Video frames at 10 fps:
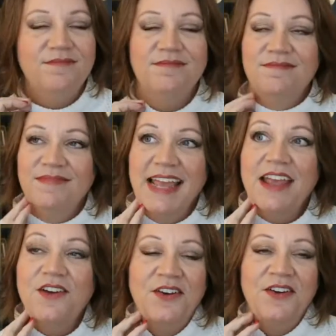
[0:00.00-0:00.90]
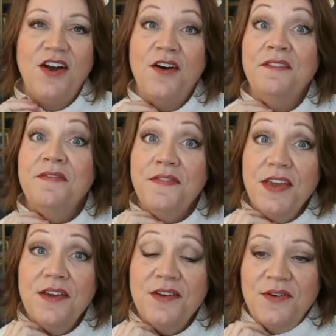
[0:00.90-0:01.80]
lingered on
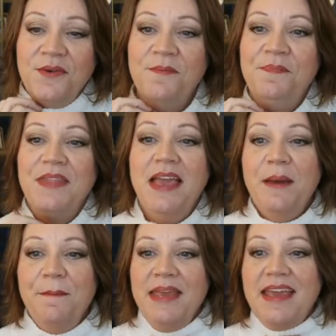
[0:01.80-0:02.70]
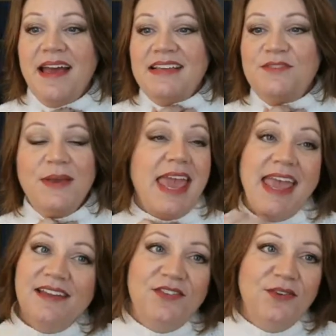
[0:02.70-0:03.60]
few because we
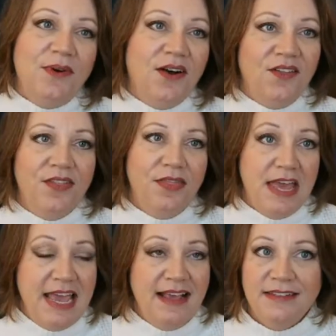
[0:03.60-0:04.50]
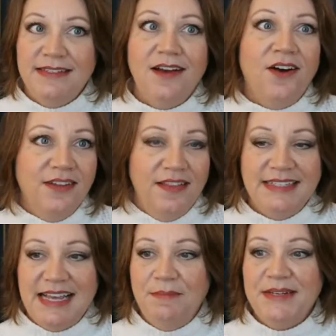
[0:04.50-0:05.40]
can't do all the things all at the
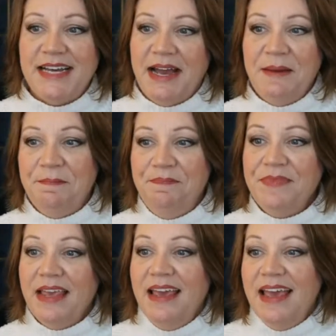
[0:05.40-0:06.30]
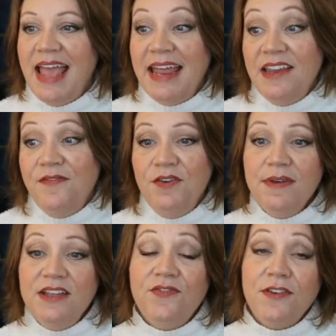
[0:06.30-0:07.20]
same time. And if you
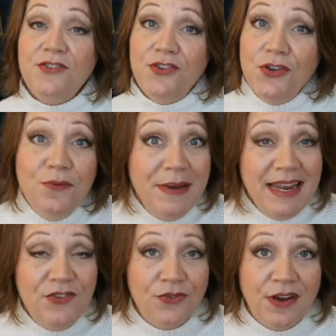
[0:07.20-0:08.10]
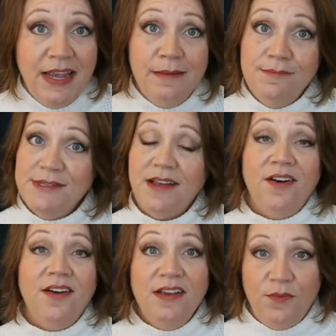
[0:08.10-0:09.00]
reach for too many dreams
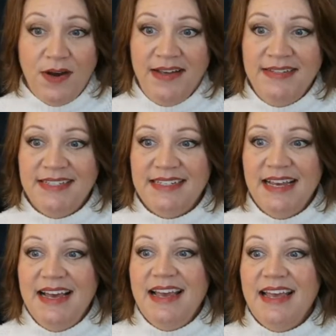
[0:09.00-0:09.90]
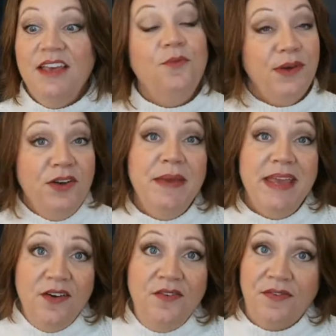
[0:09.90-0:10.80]
all at once, it will
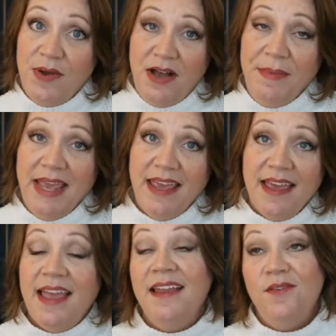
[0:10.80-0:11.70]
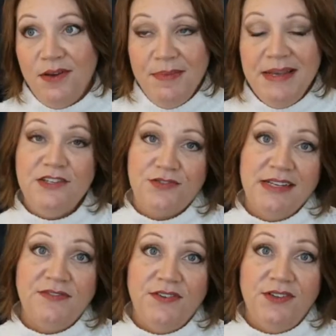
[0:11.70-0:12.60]
be overwhelming and it will be
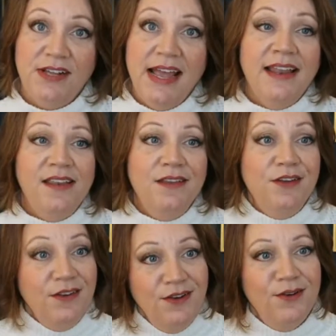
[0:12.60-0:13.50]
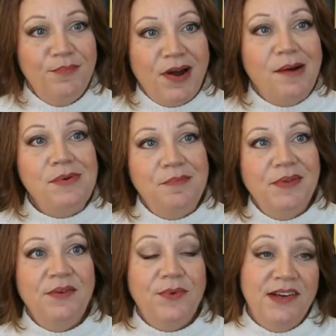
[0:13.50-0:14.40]
stressful, and you
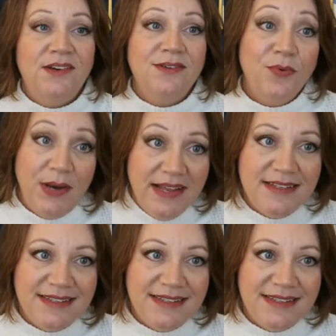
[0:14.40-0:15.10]
probably will quit